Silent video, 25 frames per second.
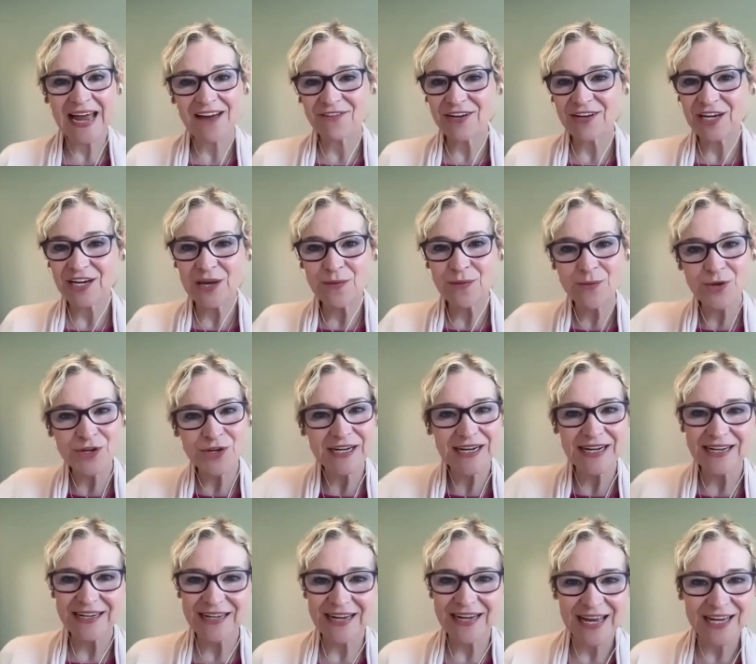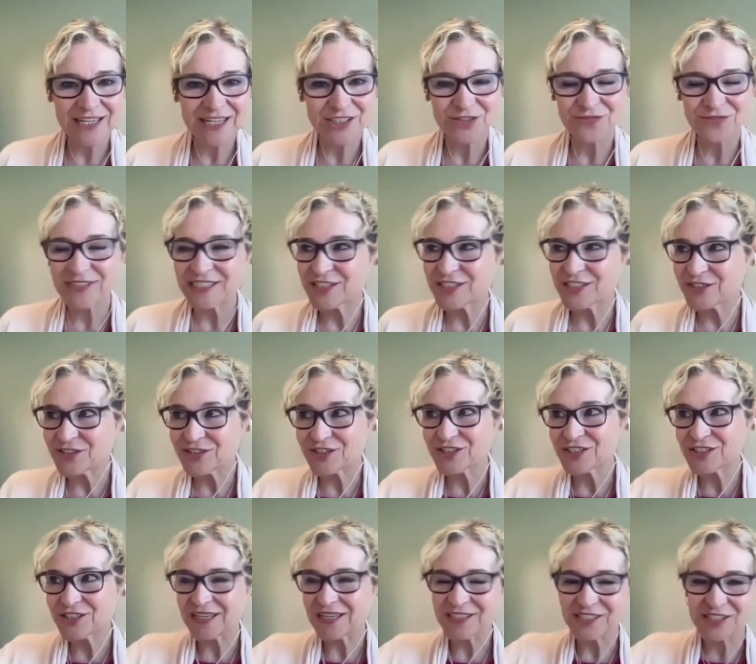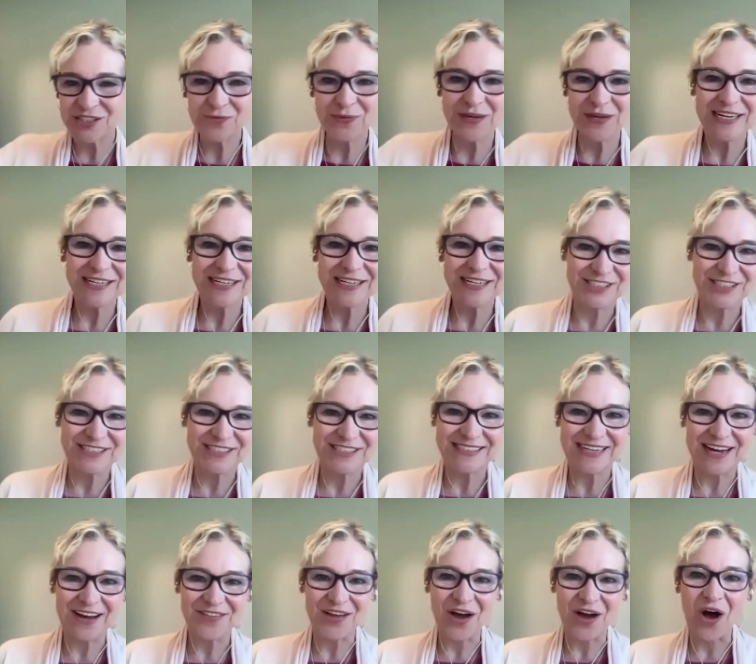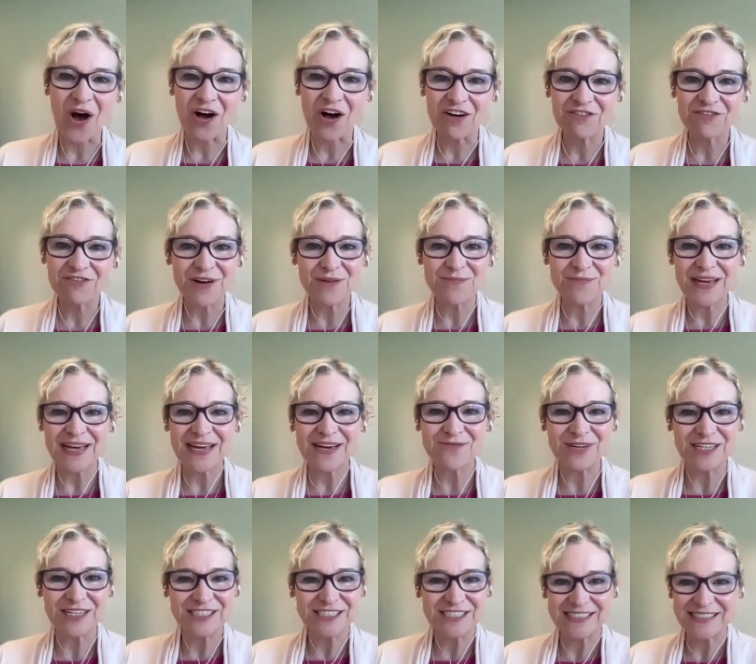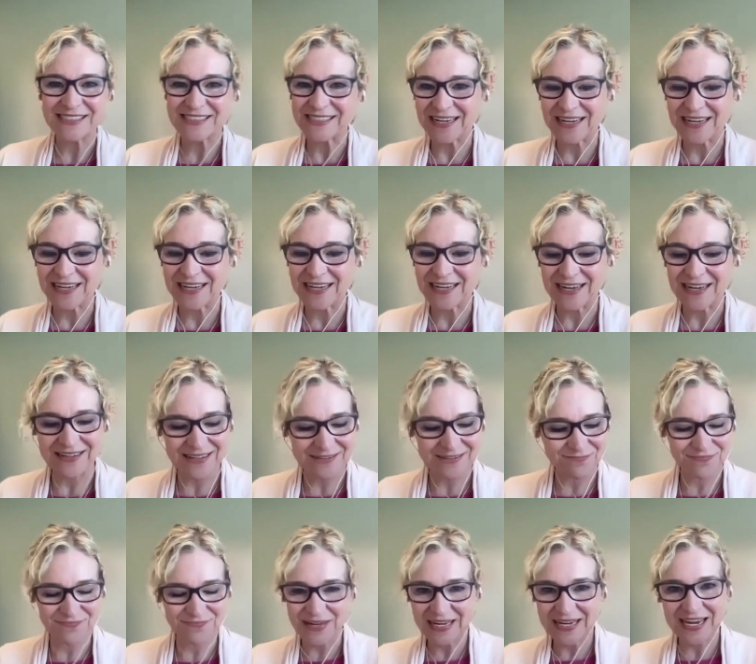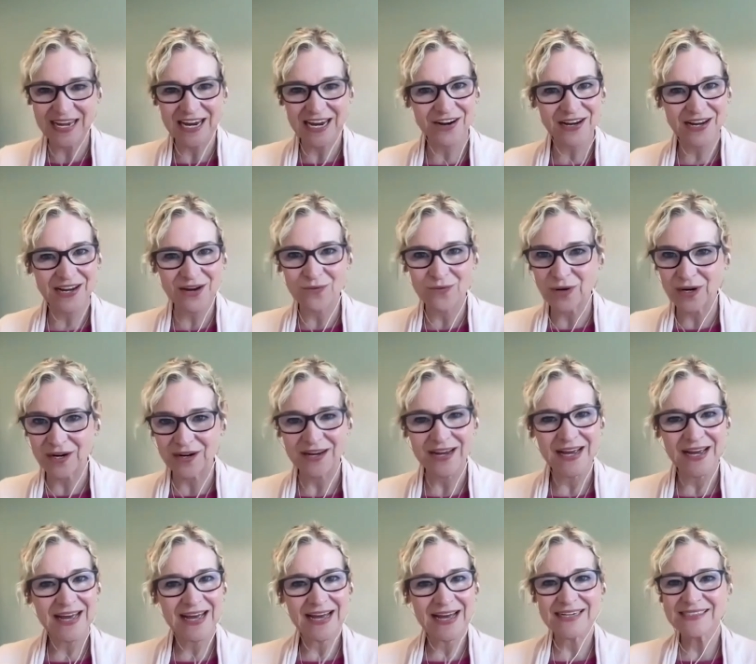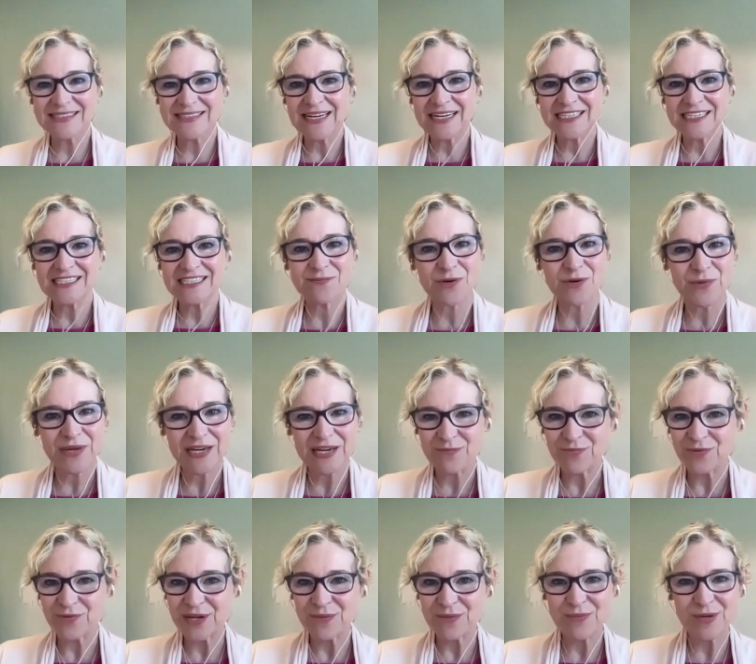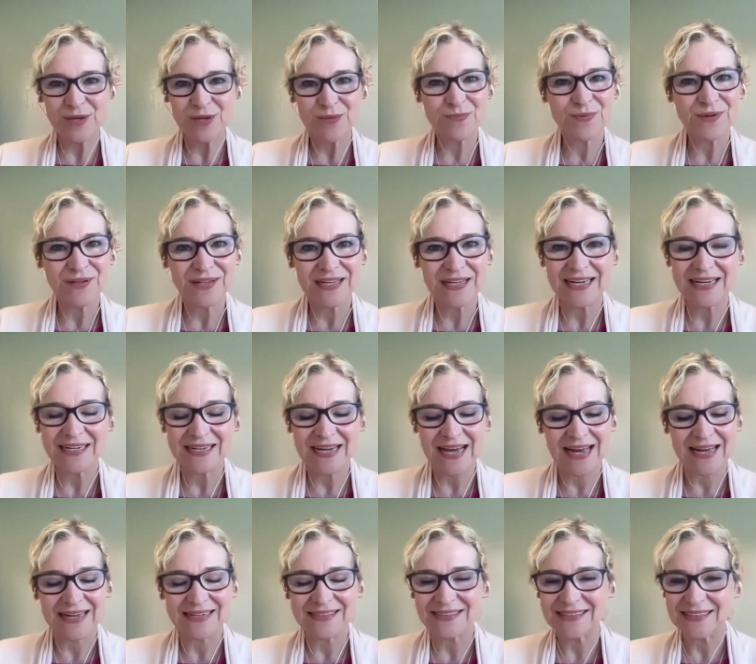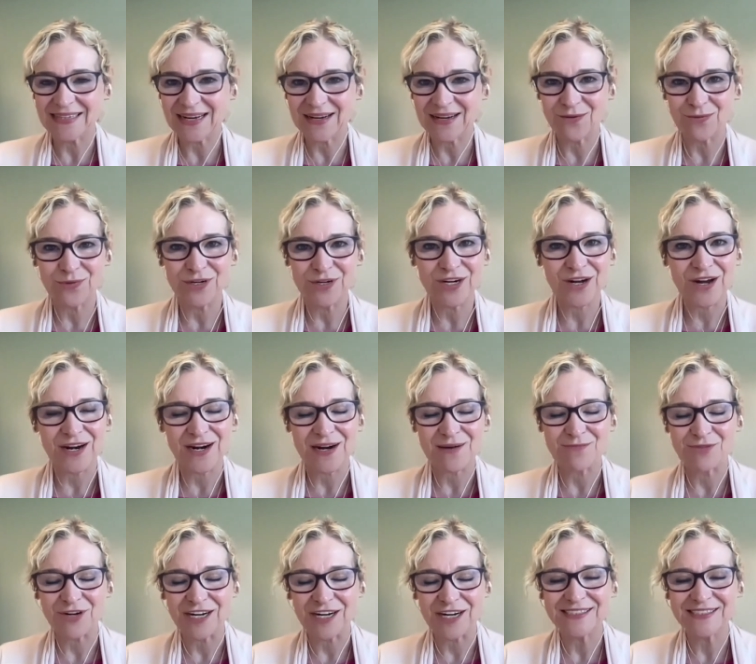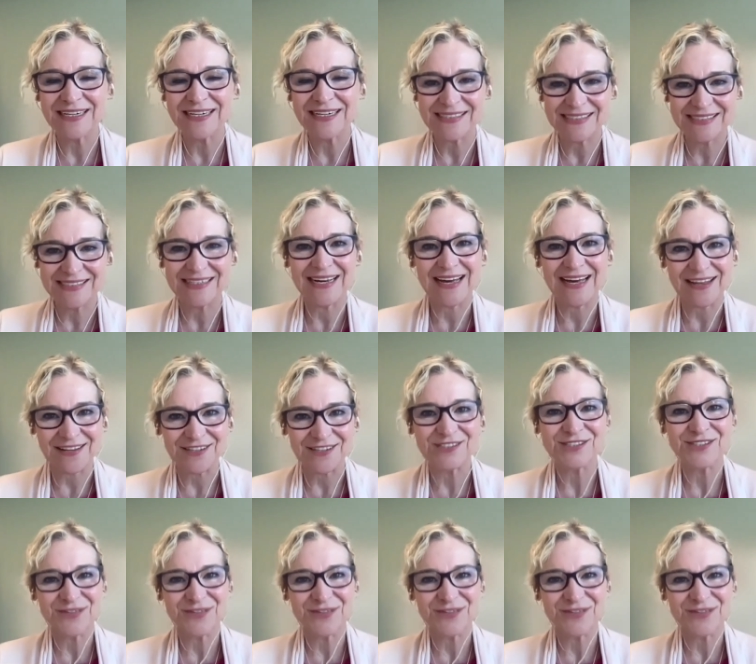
And I have a community engaged research suite just down the hall from me, which is a, a big area where accessible. We can bring people in and uh, work on our projects together.